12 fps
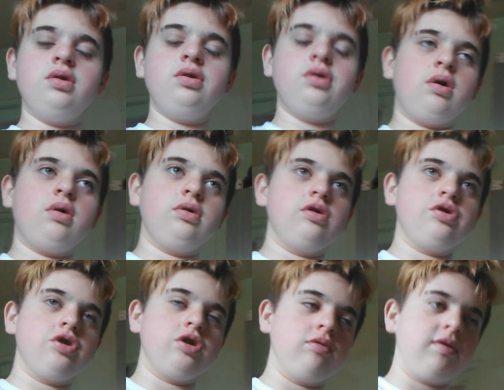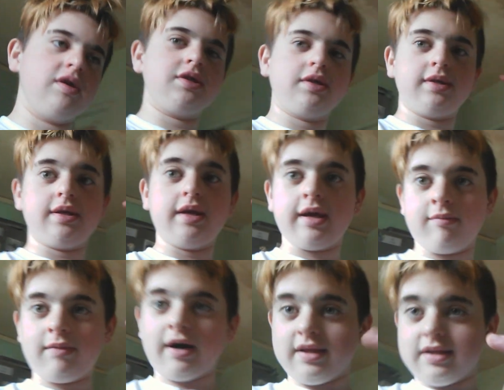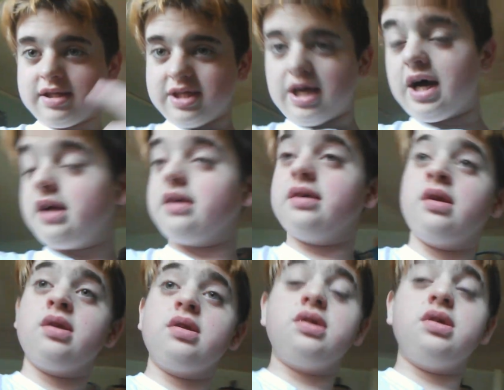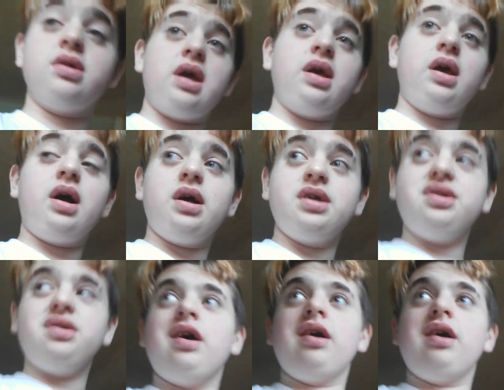Yo YouTube, this is a bad sign today guys.